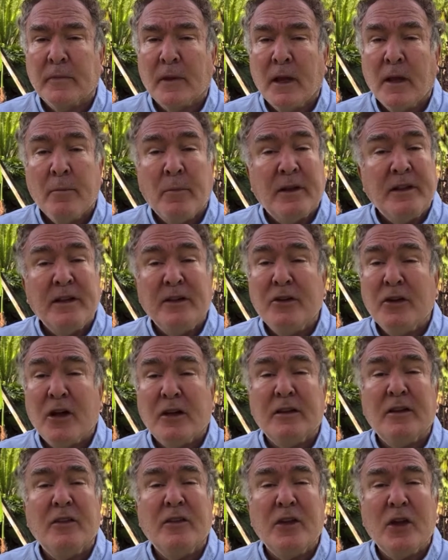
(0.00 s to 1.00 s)
But they're not
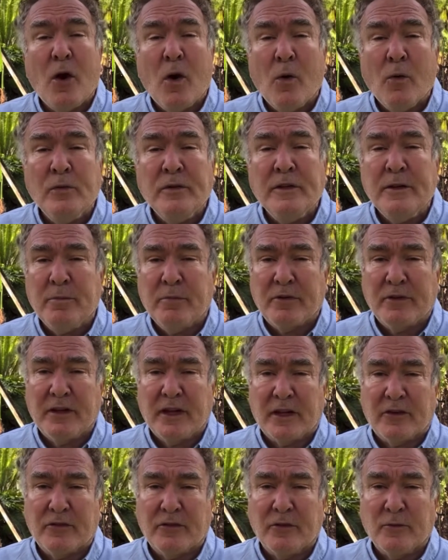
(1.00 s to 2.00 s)
the only
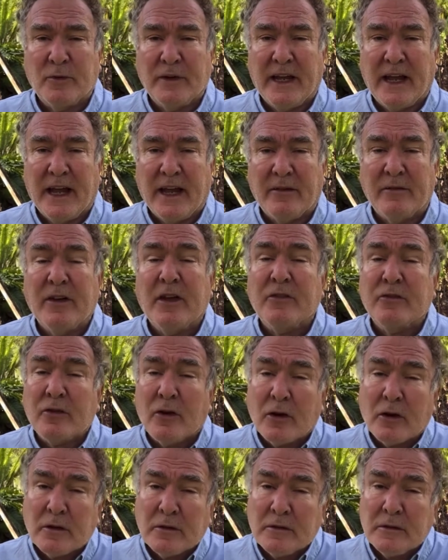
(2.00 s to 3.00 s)
protection we have, as
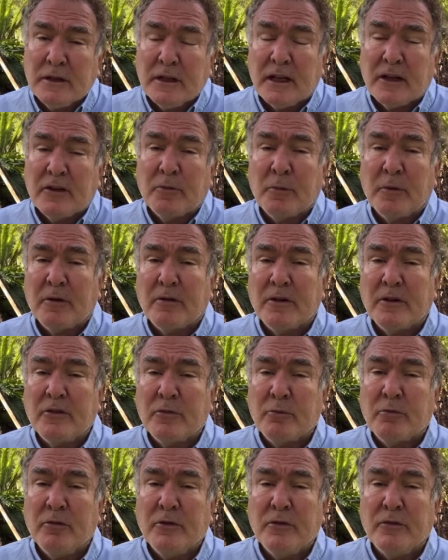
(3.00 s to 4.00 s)
our experience
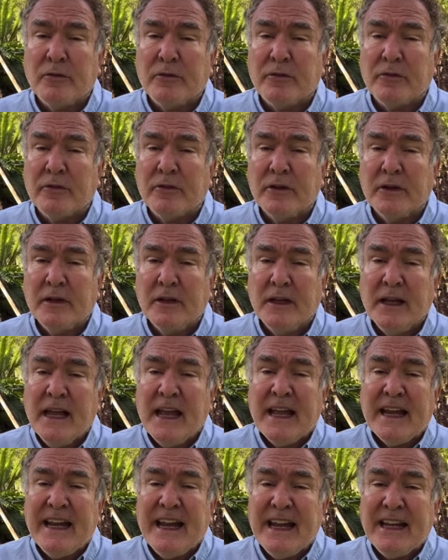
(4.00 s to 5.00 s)
proves.
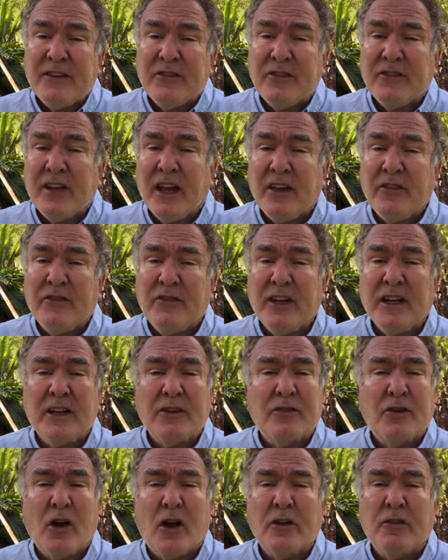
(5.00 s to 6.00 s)
Enhanced testing has
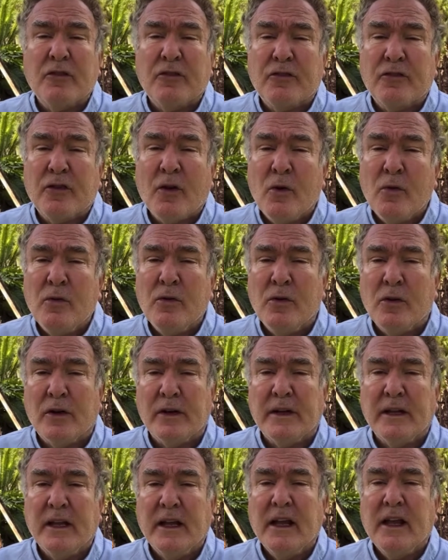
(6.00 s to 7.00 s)
gotten so good
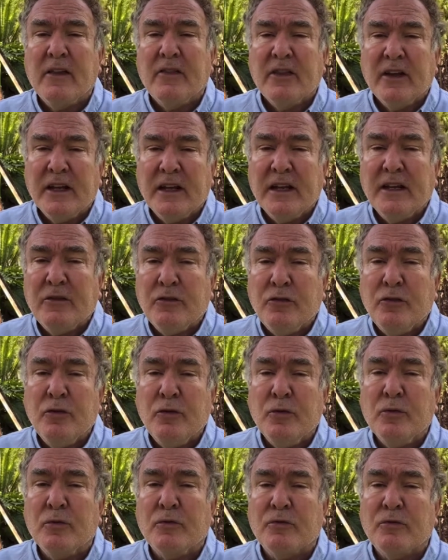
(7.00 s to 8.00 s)
that it
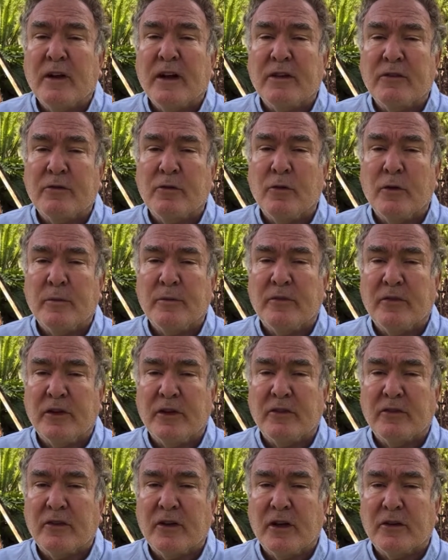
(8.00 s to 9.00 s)
too transforms the
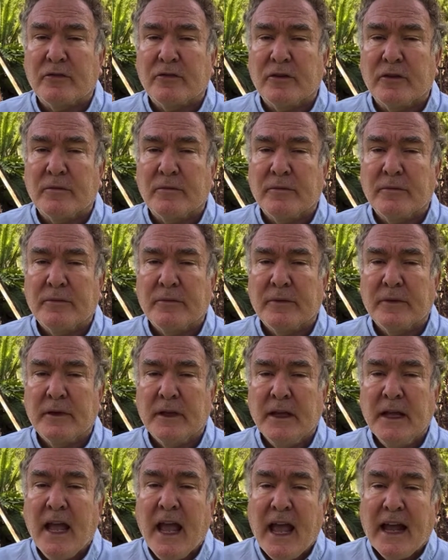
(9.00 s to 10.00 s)
discussion.
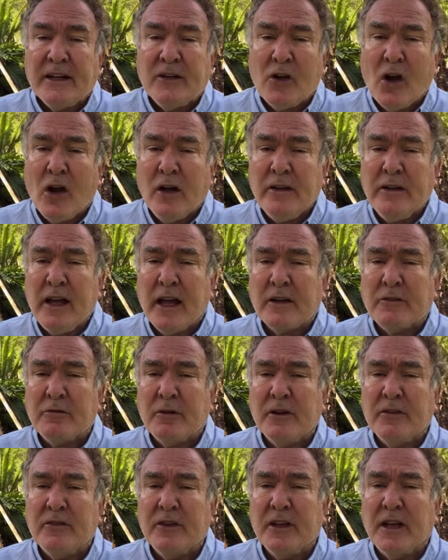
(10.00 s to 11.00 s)
And contact
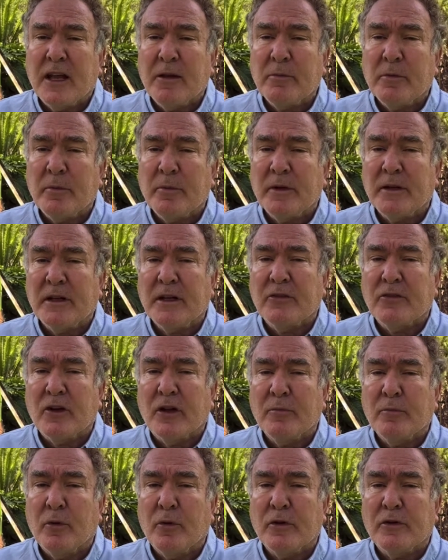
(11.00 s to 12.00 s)
tracing capabilities
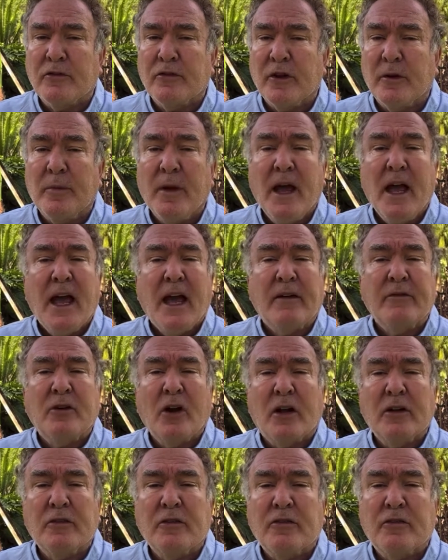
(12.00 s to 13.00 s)
on board ship have
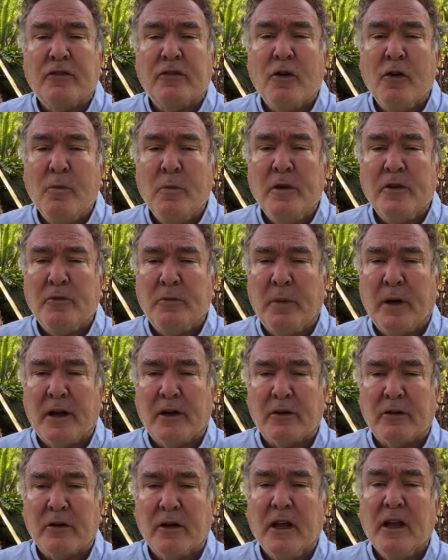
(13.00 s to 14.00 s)
gotten so much
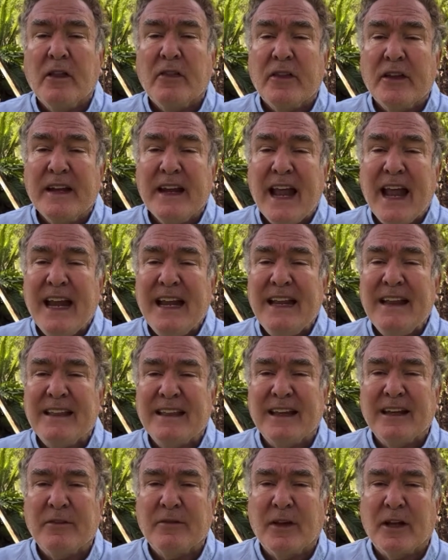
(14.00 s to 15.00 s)
better than
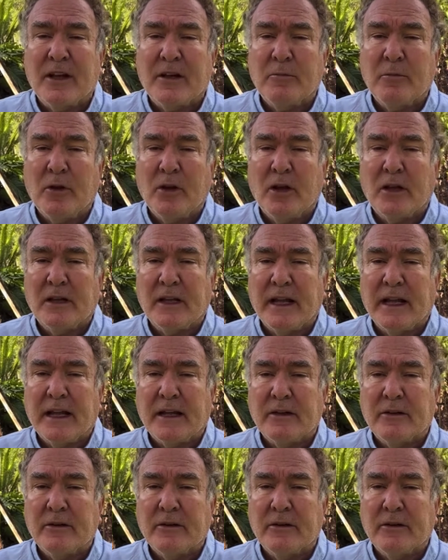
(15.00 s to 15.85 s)
anything available on land.